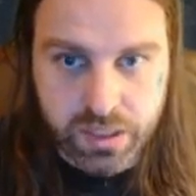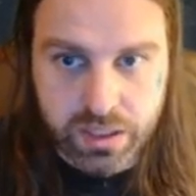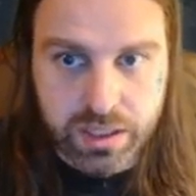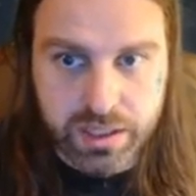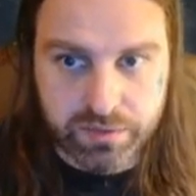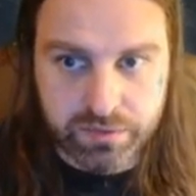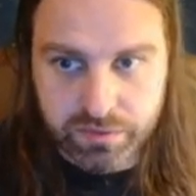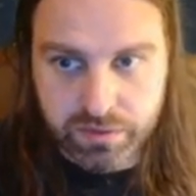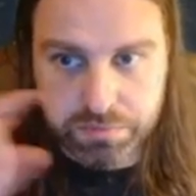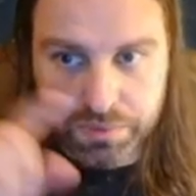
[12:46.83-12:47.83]
It
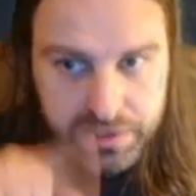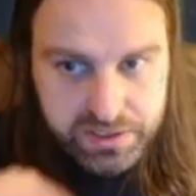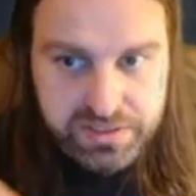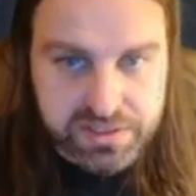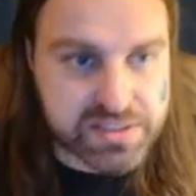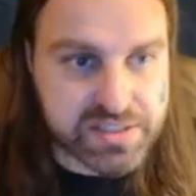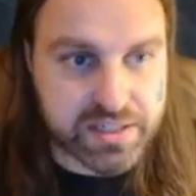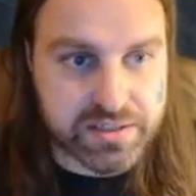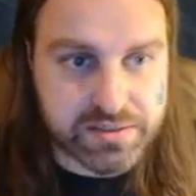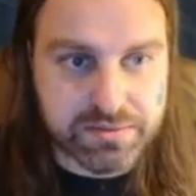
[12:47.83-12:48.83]
completes the set,
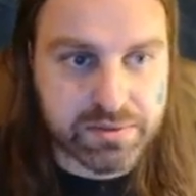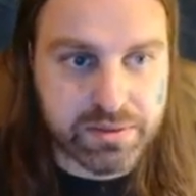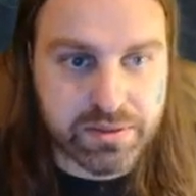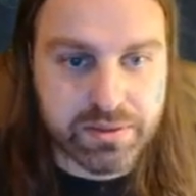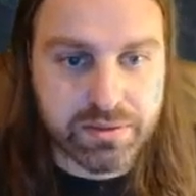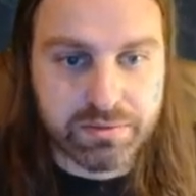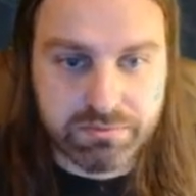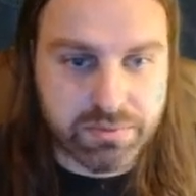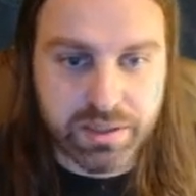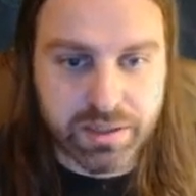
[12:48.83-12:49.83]

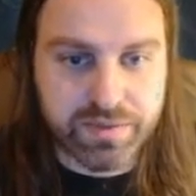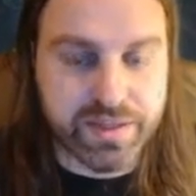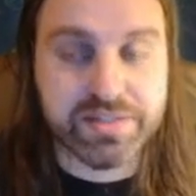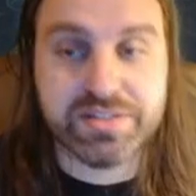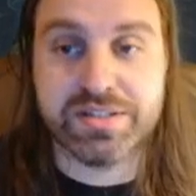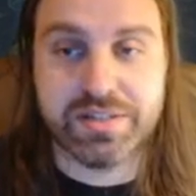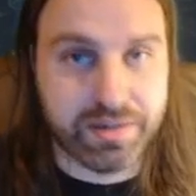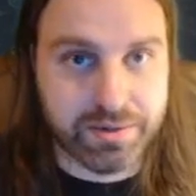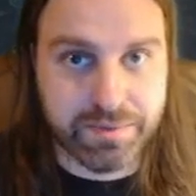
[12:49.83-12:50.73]
and that's it.